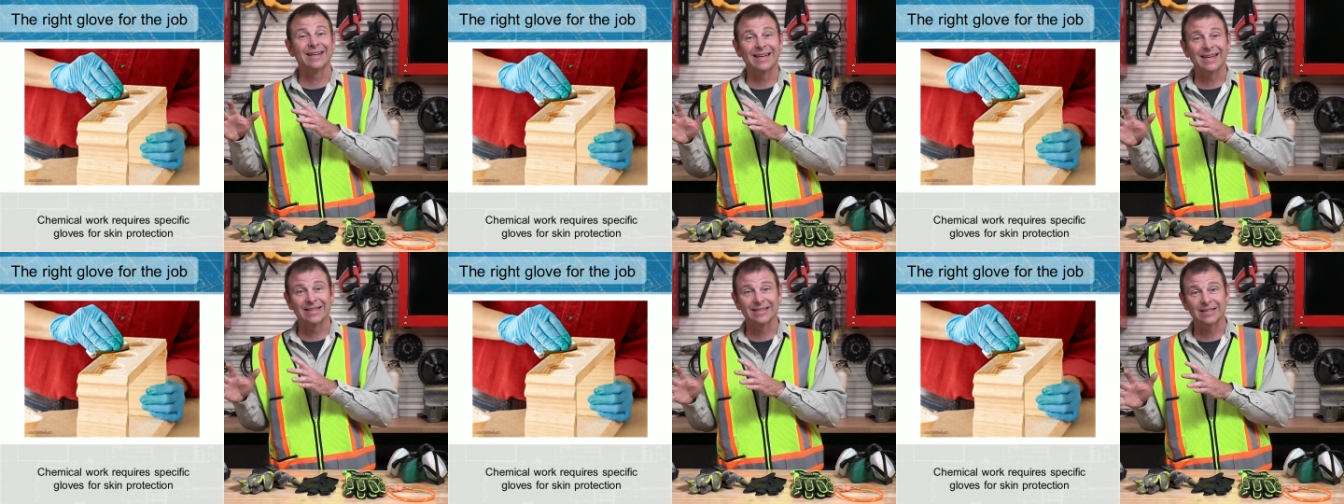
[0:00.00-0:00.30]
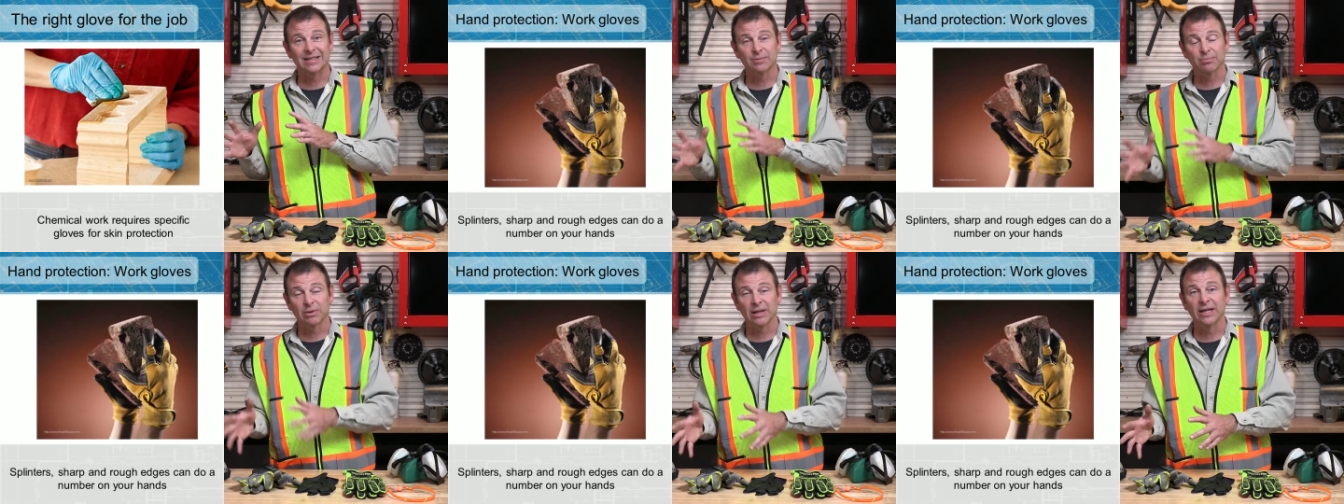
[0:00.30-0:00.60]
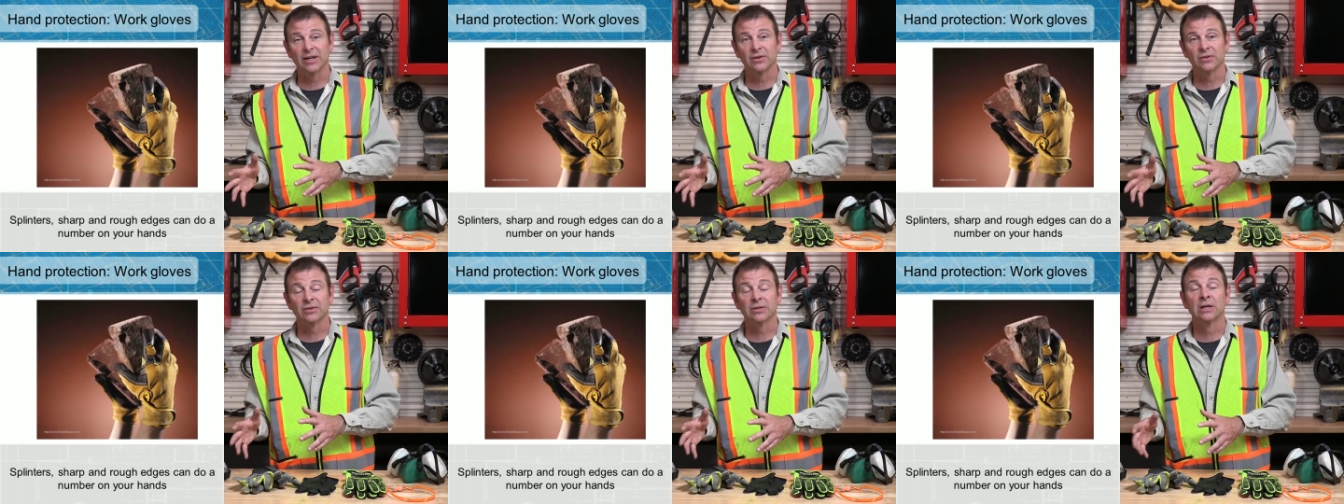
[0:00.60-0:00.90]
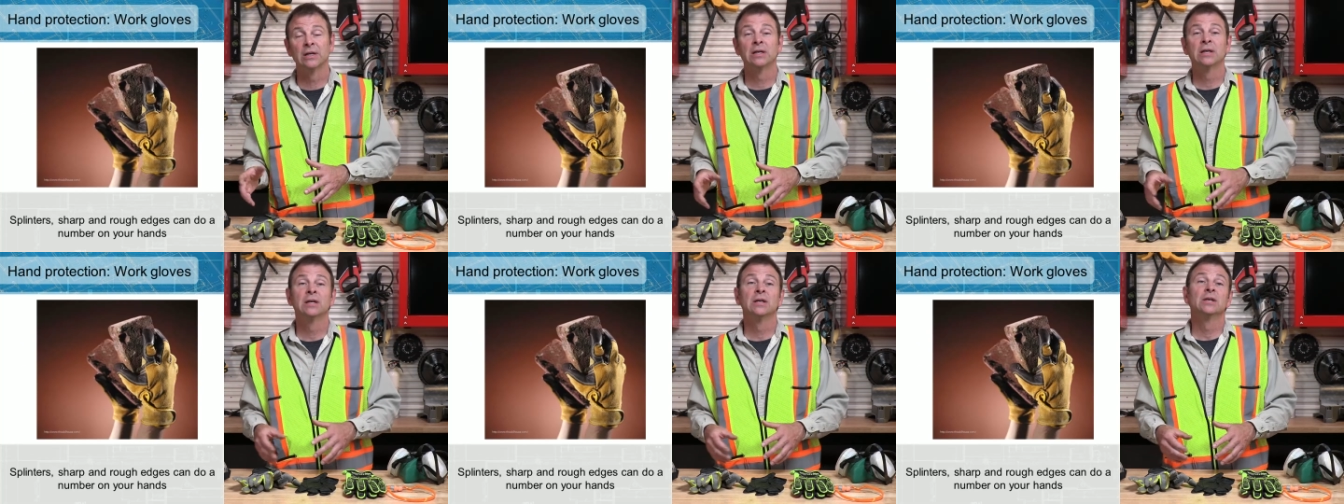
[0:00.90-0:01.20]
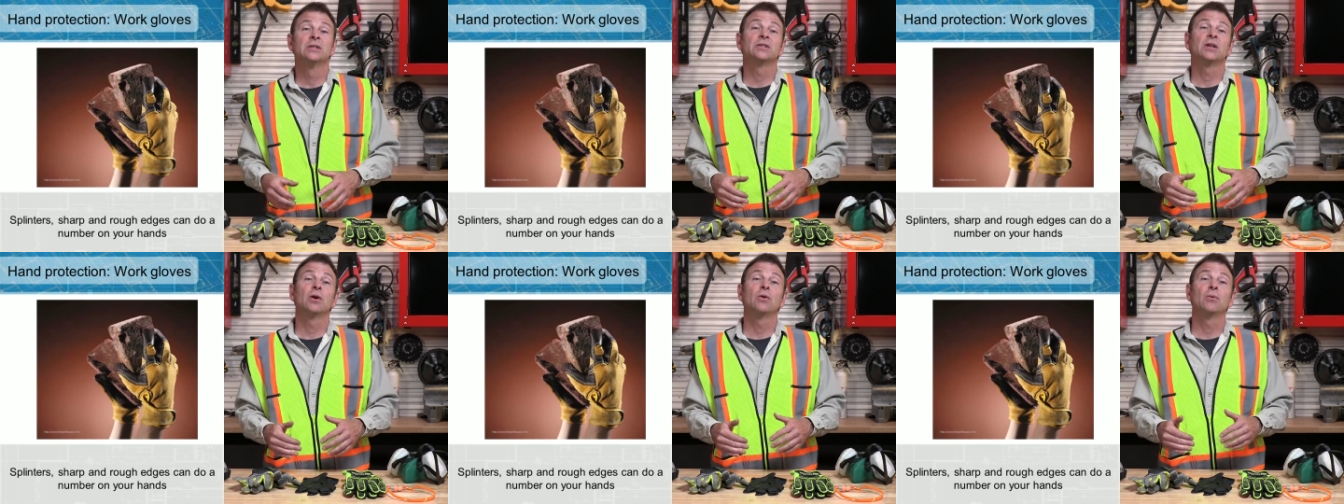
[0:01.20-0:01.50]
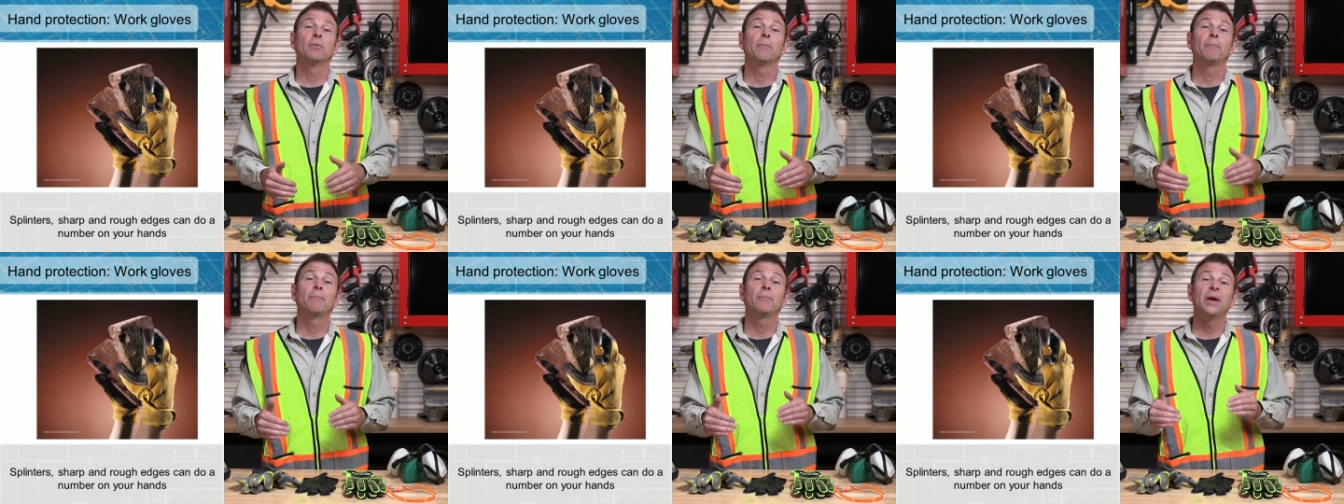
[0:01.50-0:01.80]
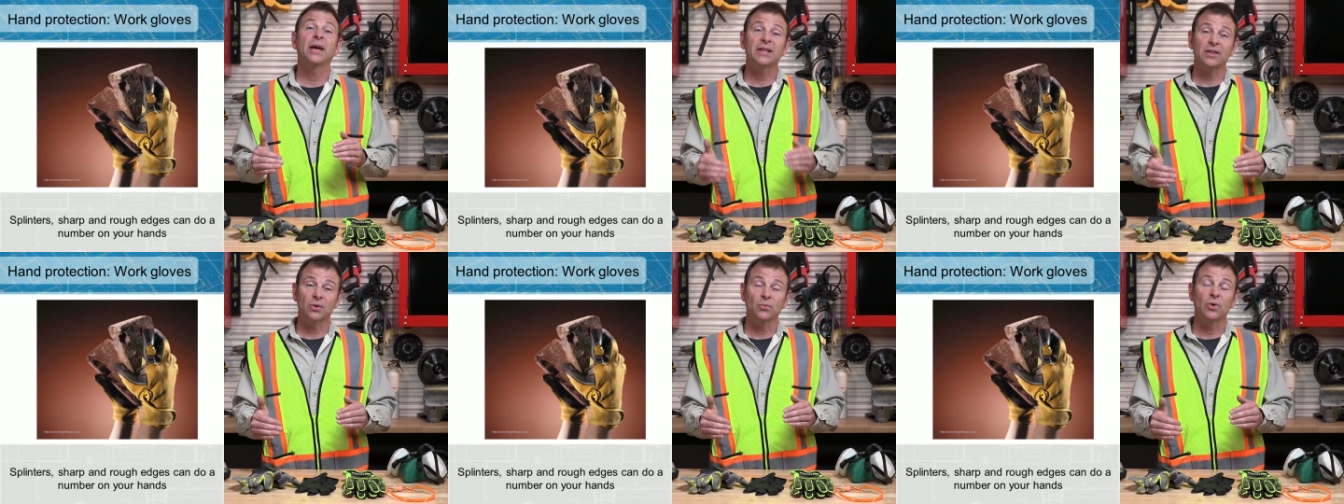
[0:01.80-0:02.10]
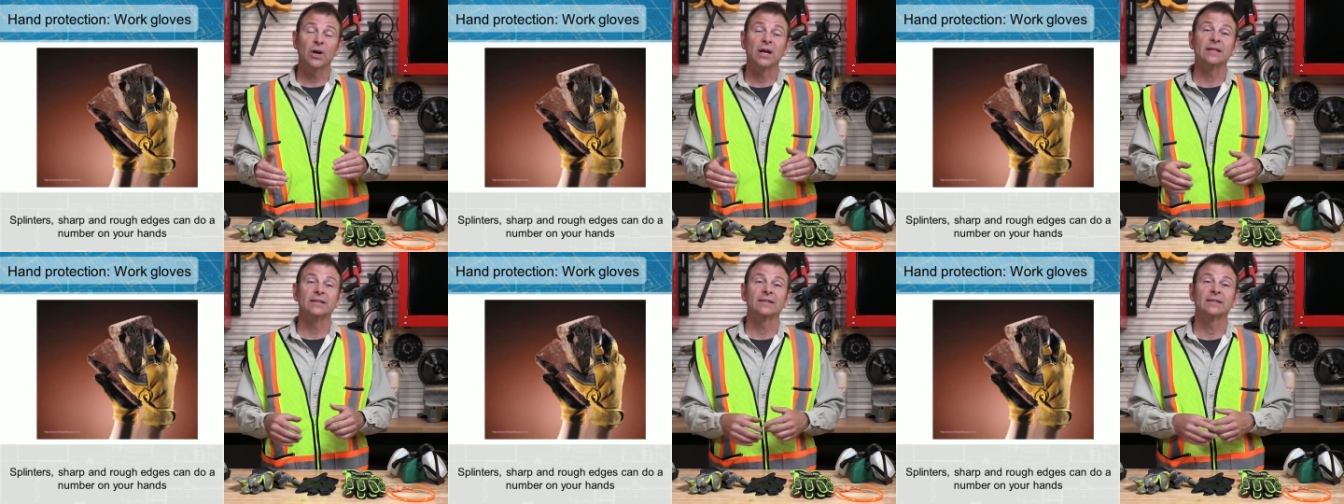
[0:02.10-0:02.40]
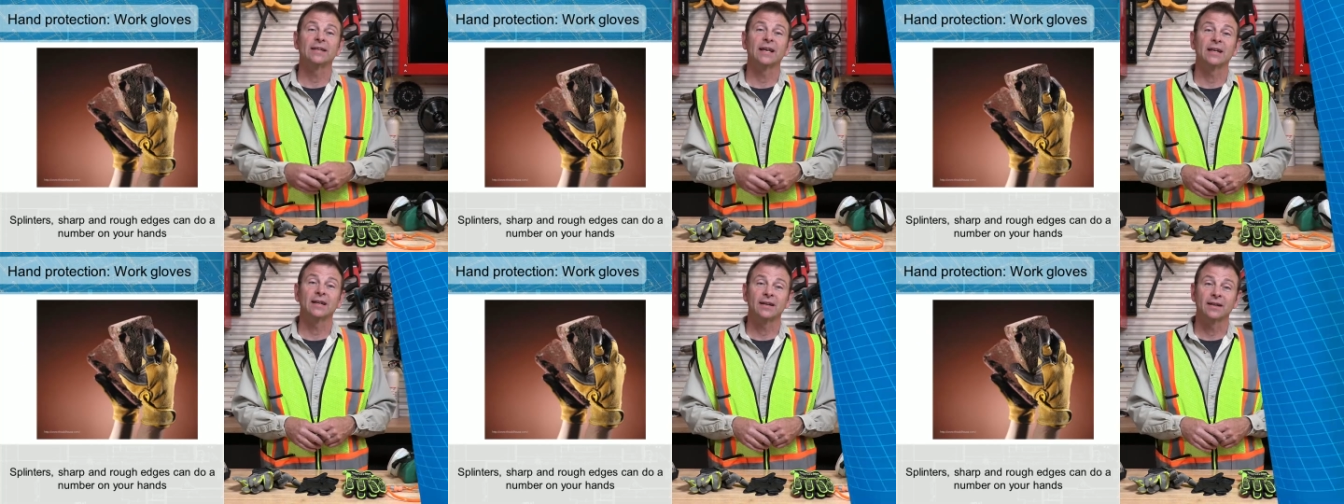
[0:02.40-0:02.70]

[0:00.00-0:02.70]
against splinters. So pick the right set